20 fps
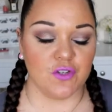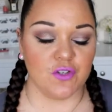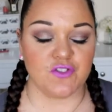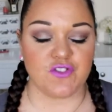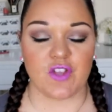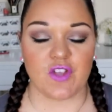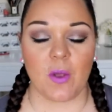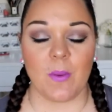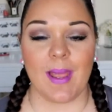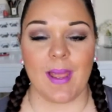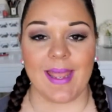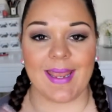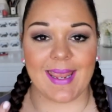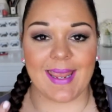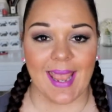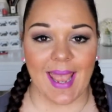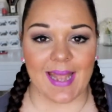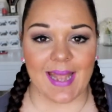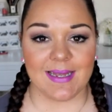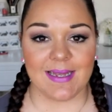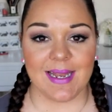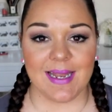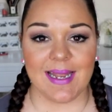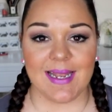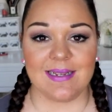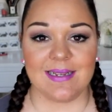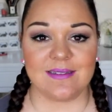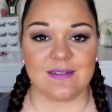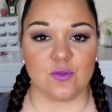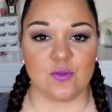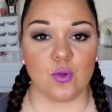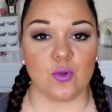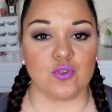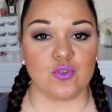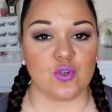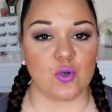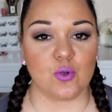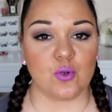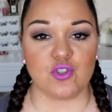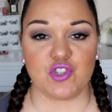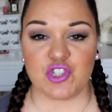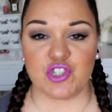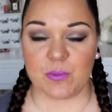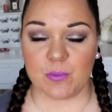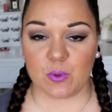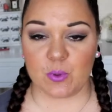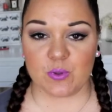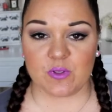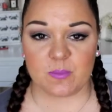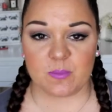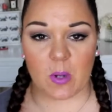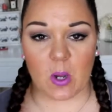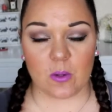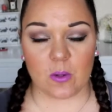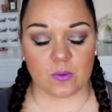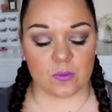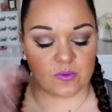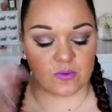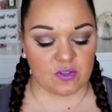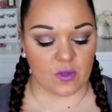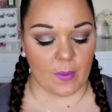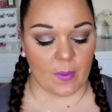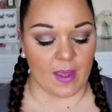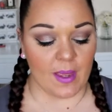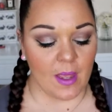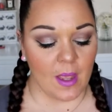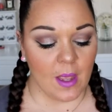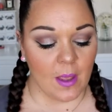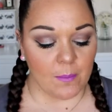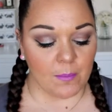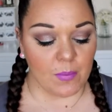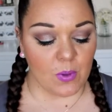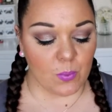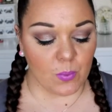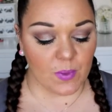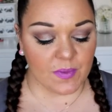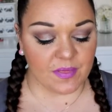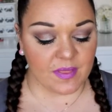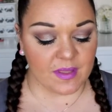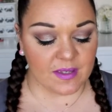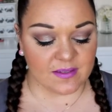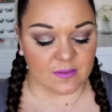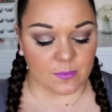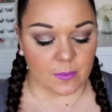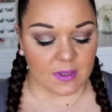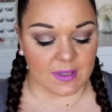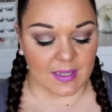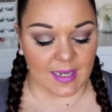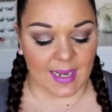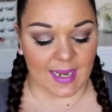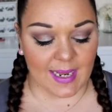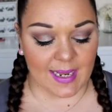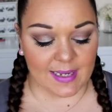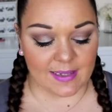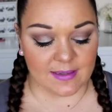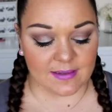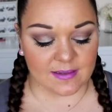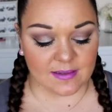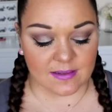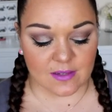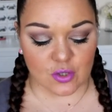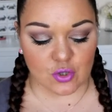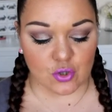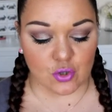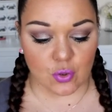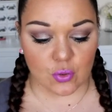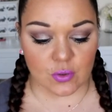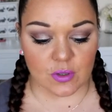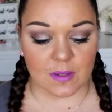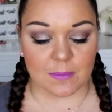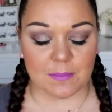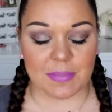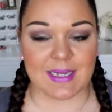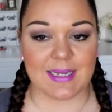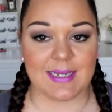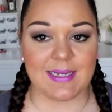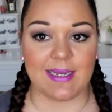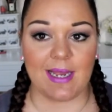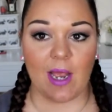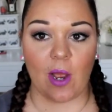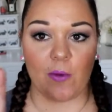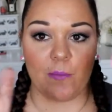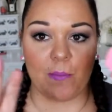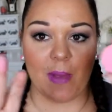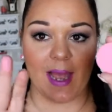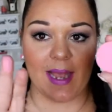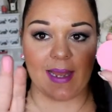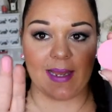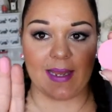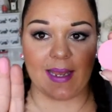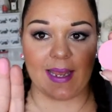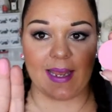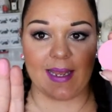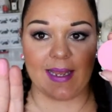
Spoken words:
So again, it's not got shimmer or sparkle to it, but with this one, it's not completely opaque.